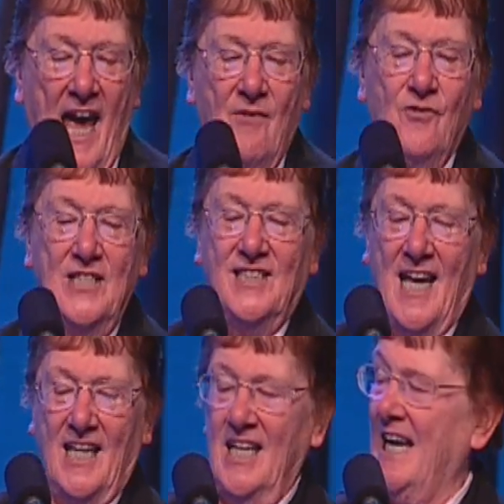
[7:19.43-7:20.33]
Every
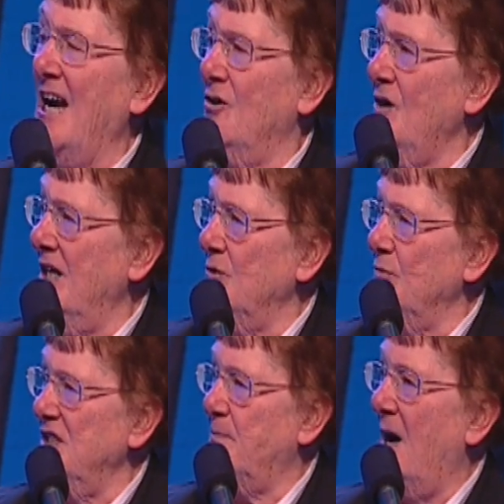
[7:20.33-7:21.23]
second grader
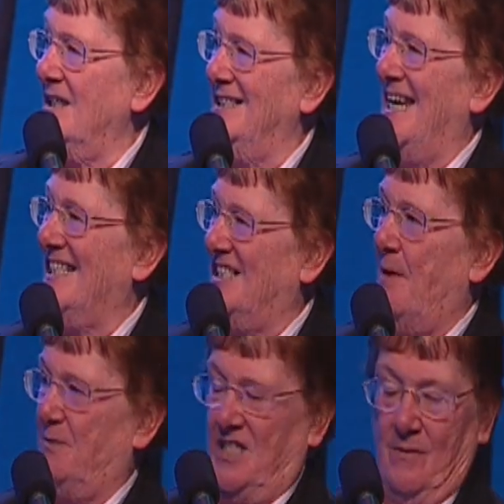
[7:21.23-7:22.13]
responded
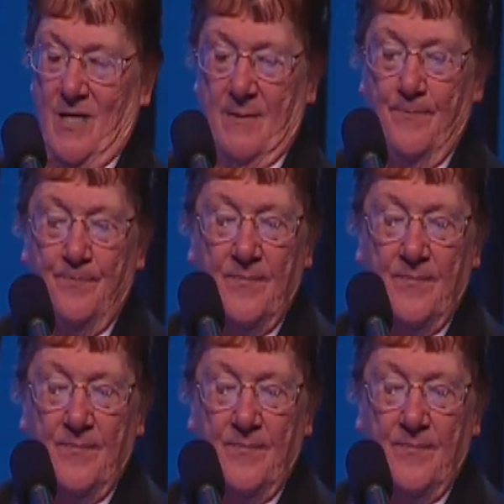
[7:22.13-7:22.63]
except Timmy.